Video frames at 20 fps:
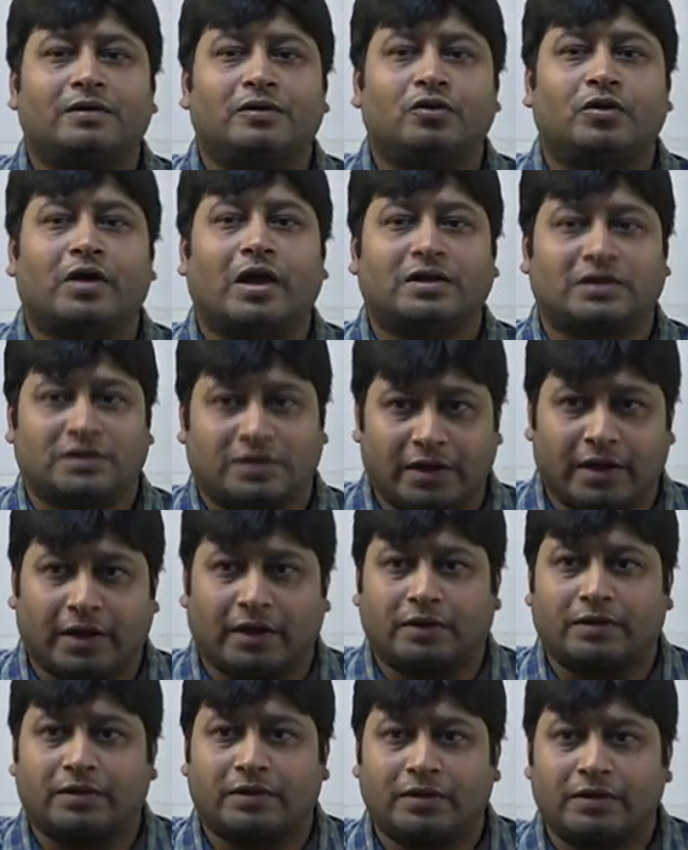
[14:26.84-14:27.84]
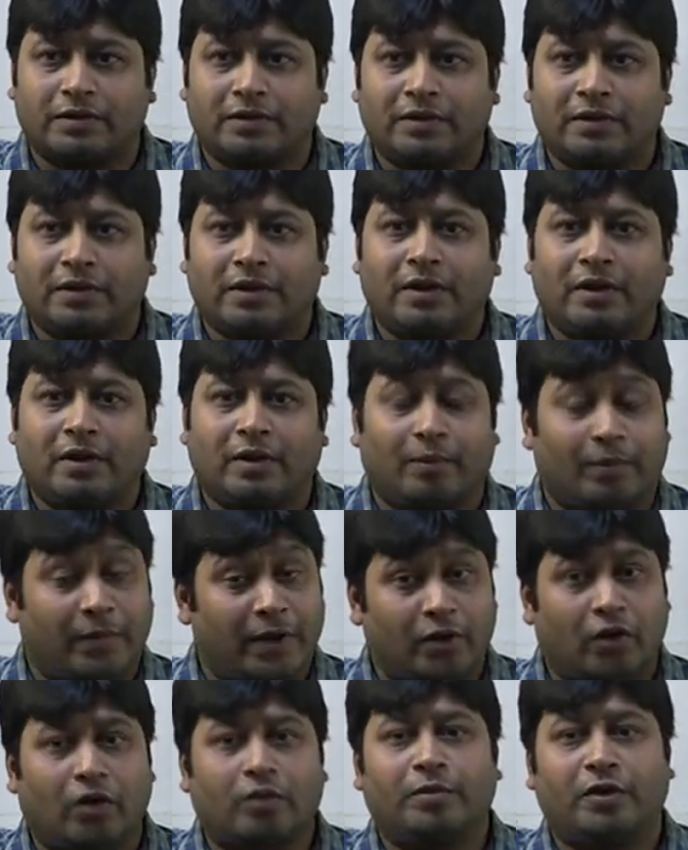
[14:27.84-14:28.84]
You can say it.
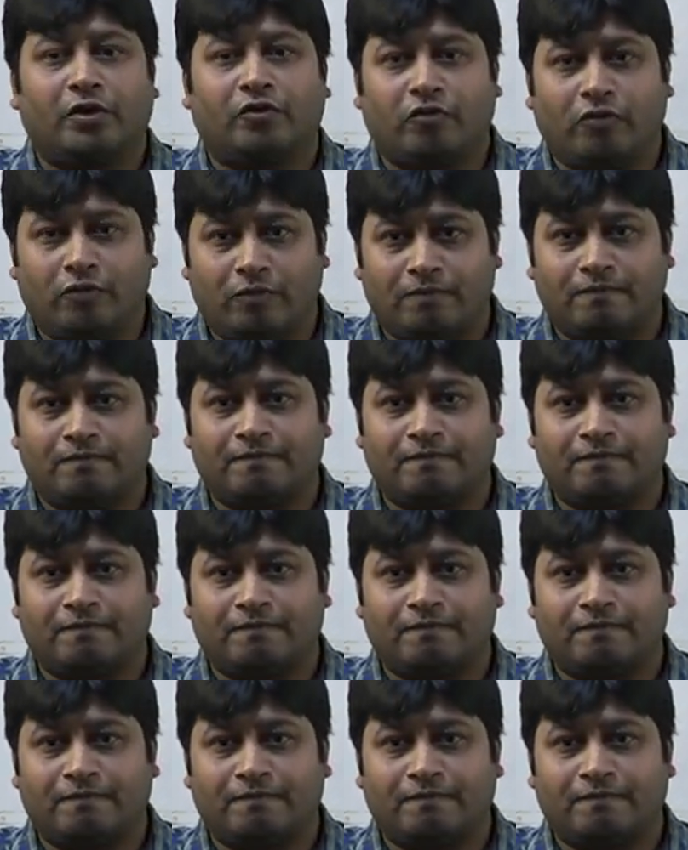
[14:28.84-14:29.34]
May not be true,